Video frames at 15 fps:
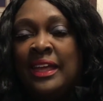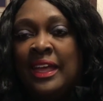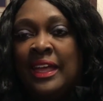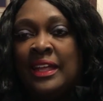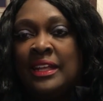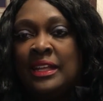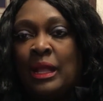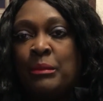
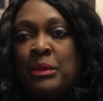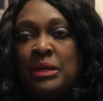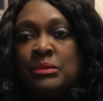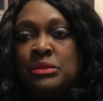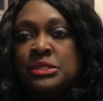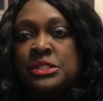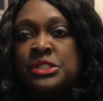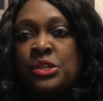And, I mean, he
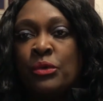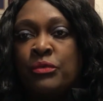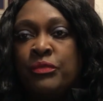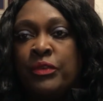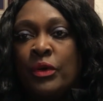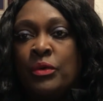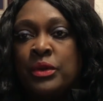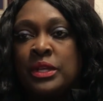was so
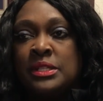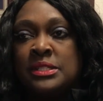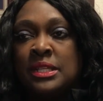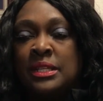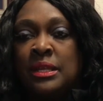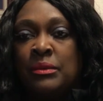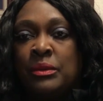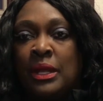focused.
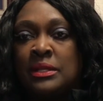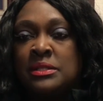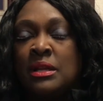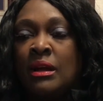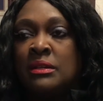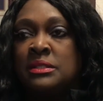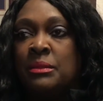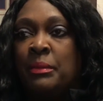And then when I
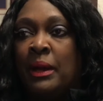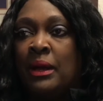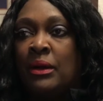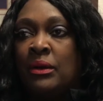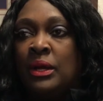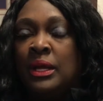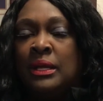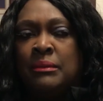talked
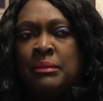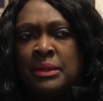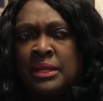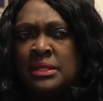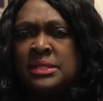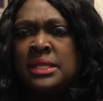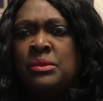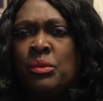about,
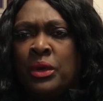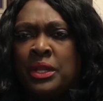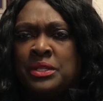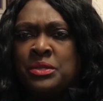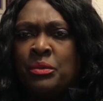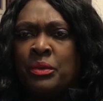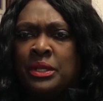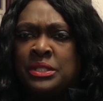because he wanted
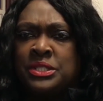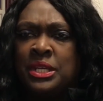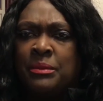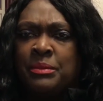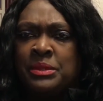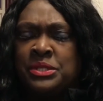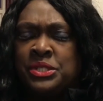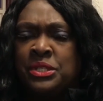to win a
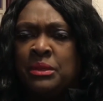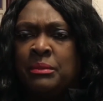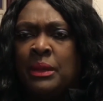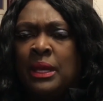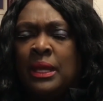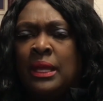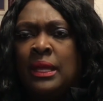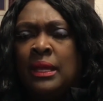championship,
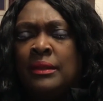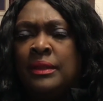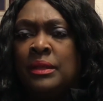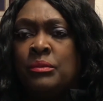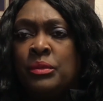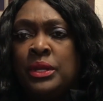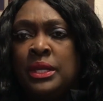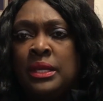and
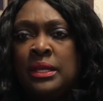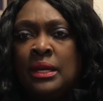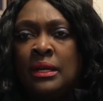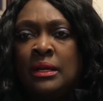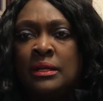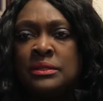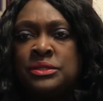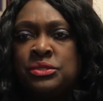then we
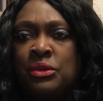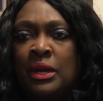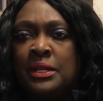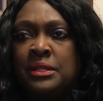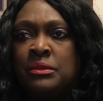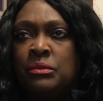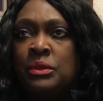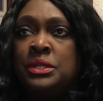
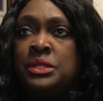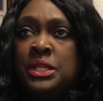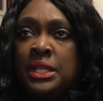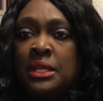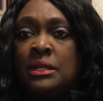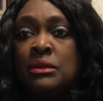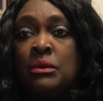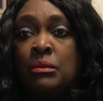did
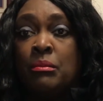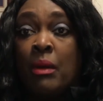a little